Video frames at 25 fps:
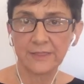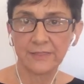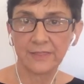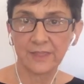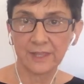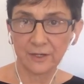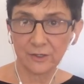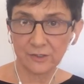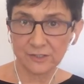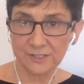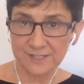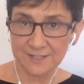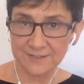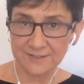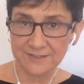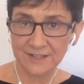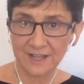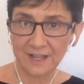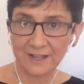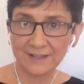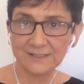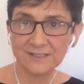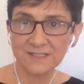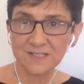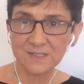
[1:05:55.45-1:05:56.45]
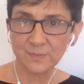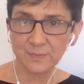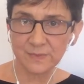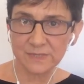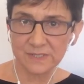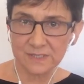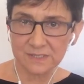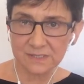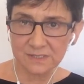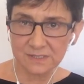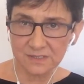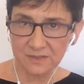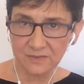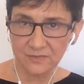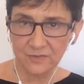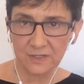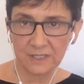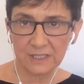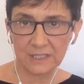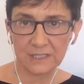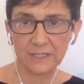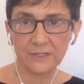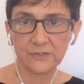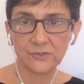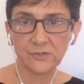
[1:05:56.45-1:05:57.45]
that are designed
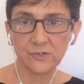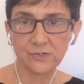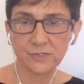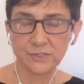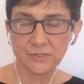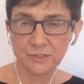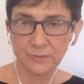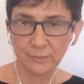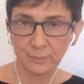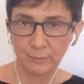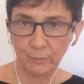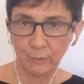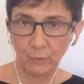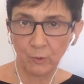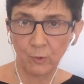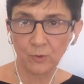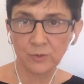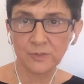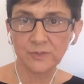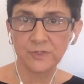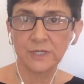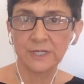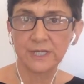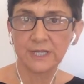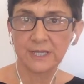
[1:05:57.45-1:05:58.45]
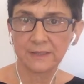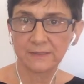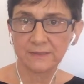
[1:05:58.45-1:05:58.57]
specifically to support